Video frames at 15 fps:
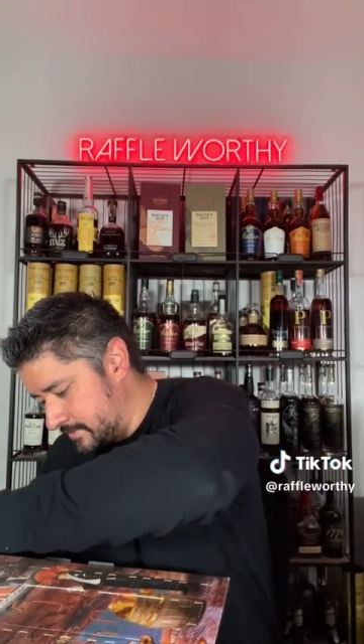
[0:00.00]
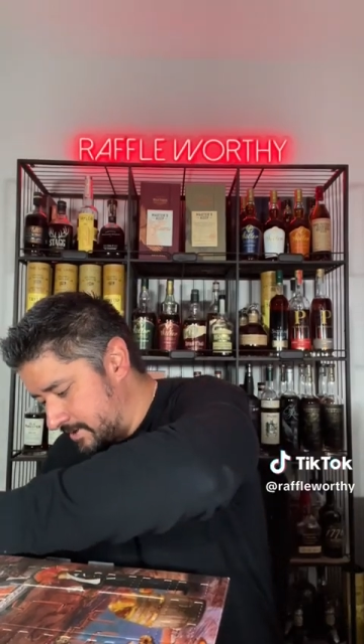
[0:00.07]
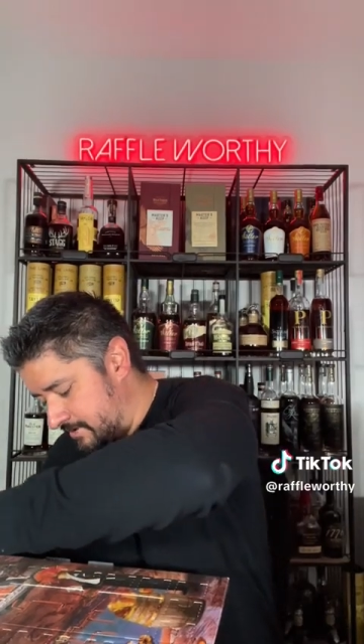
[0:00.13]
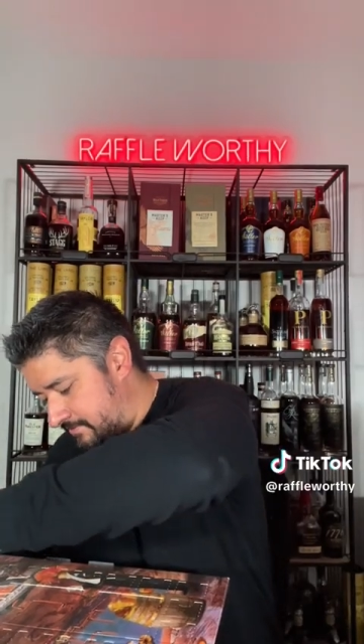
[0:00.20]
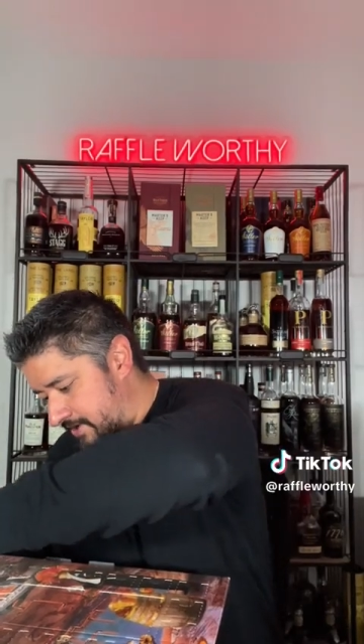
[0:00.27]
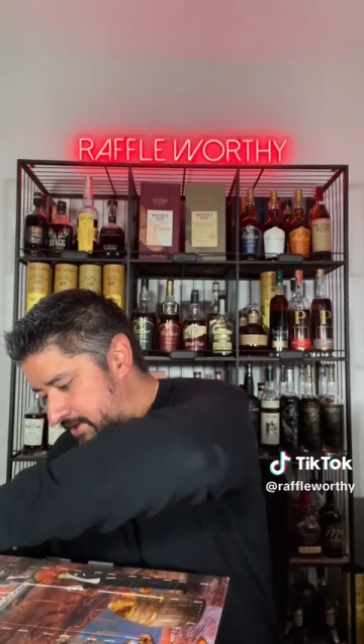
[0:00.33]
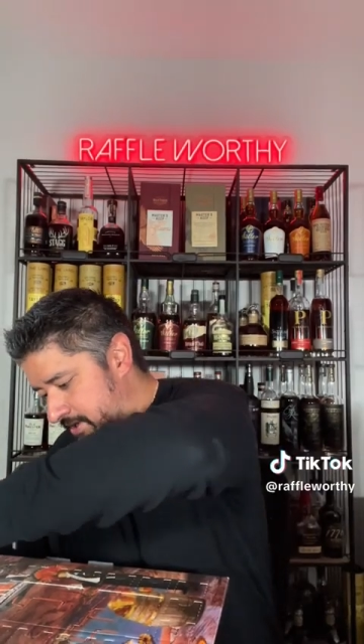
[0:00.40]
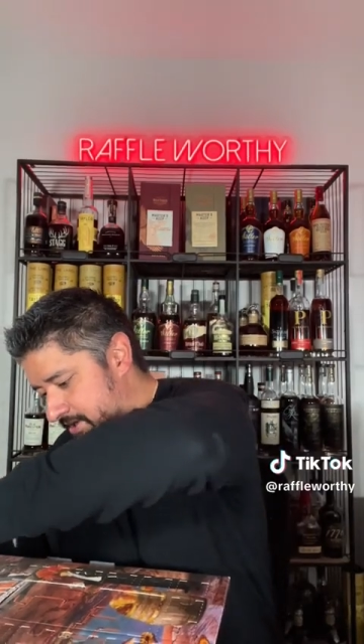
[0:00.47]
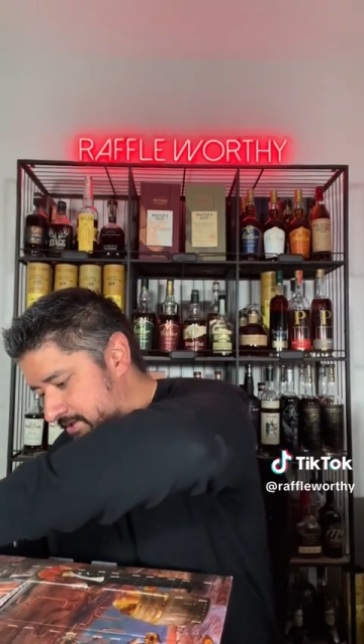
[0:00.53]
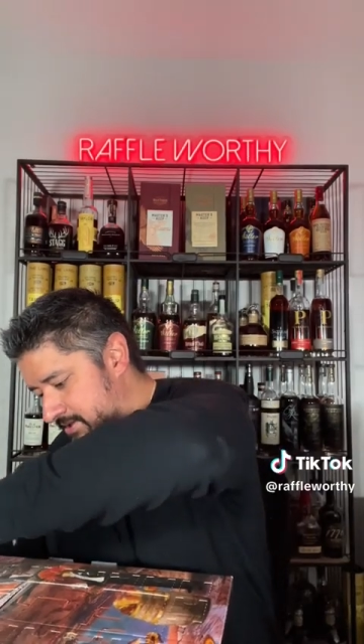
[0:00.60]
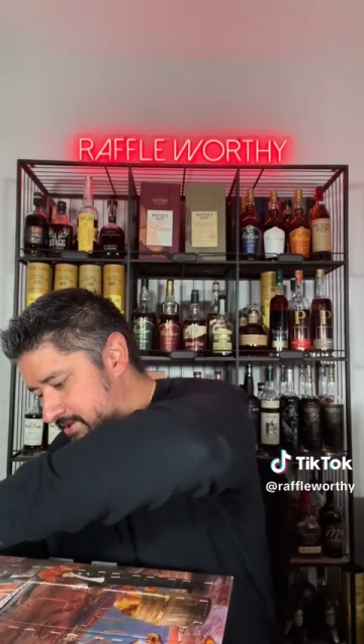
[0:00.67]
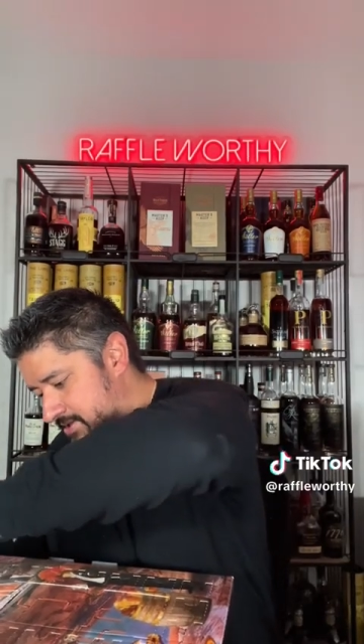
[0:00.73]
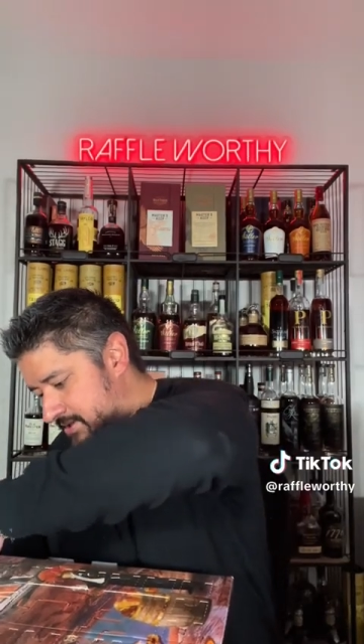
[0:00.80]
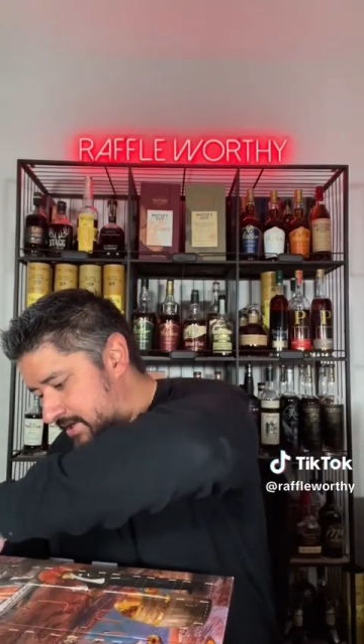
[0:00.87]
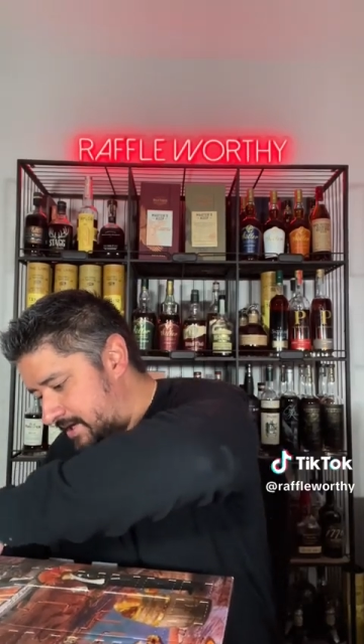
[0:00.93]
If I can get
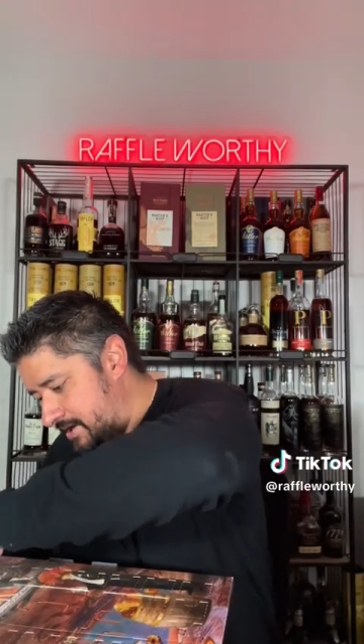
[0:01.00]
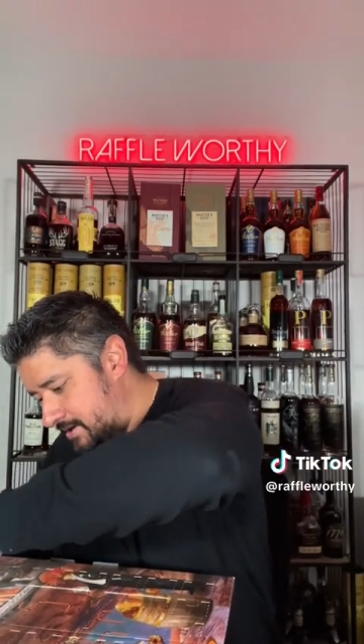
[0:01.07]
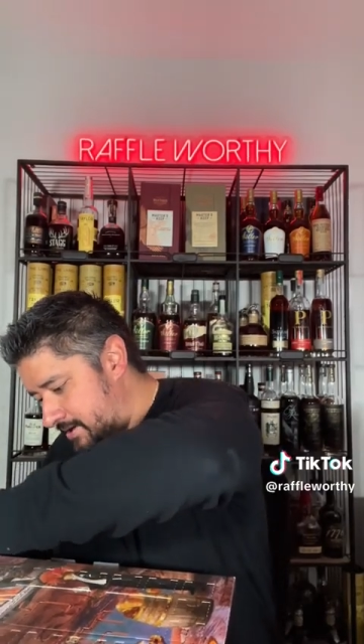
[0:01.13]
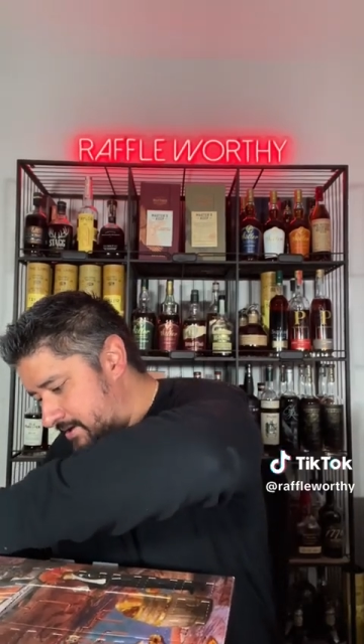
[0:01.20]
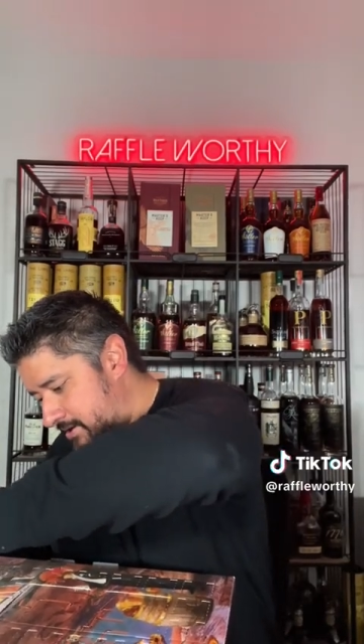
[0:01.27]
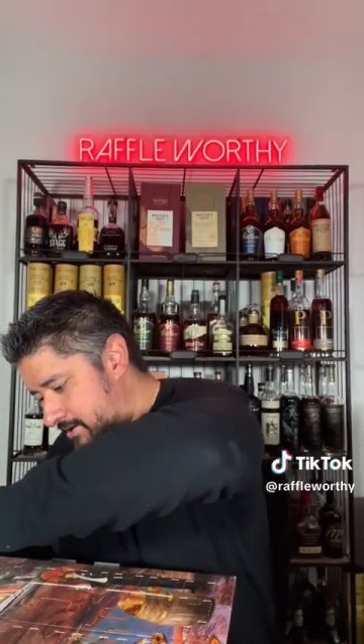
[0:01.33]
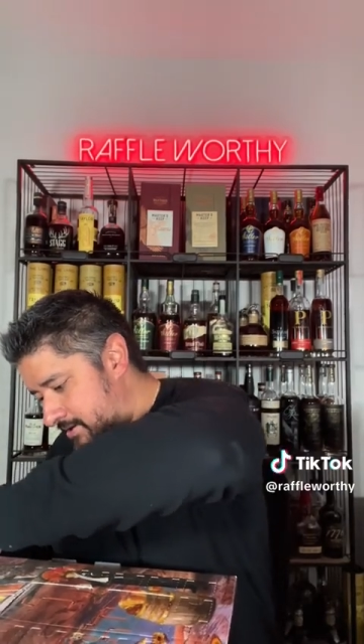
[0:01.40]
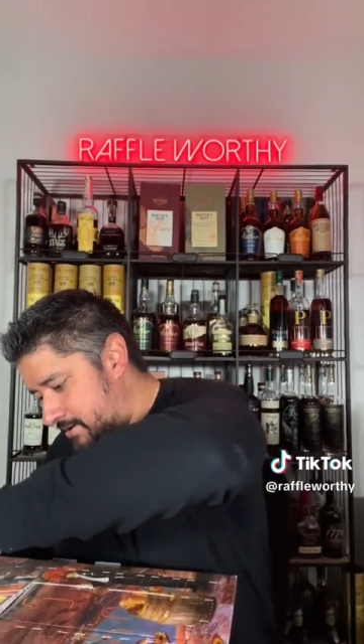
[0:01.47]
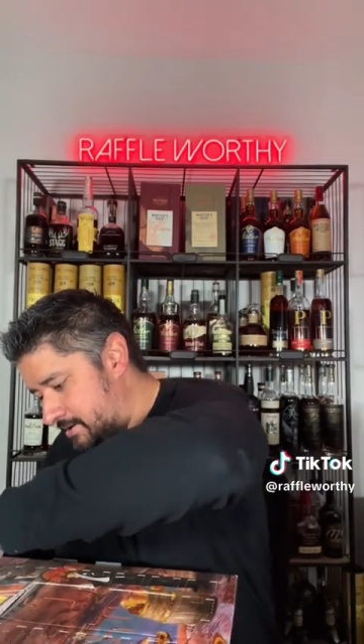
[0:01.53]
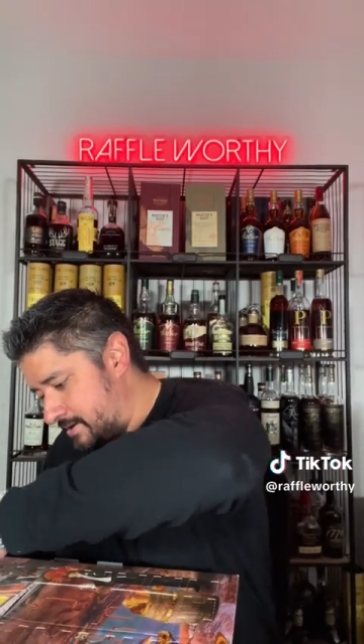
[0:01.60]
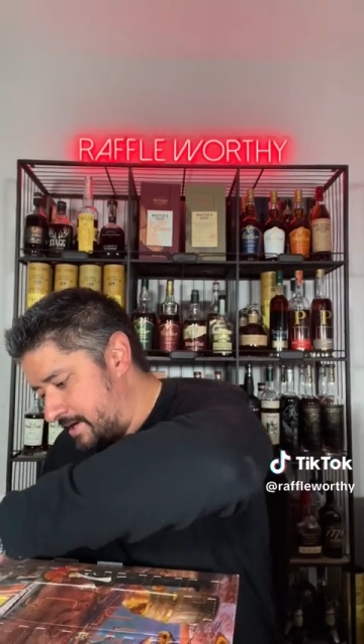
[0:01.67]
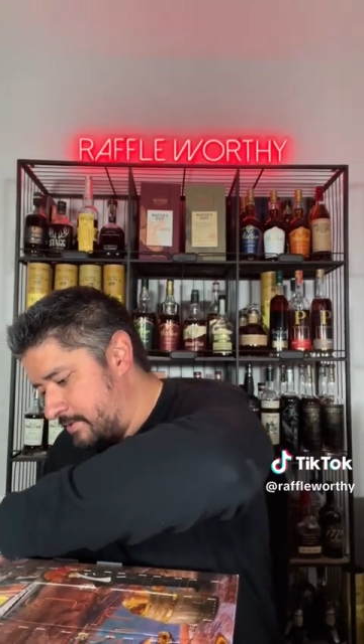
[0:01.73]
this thing out of here.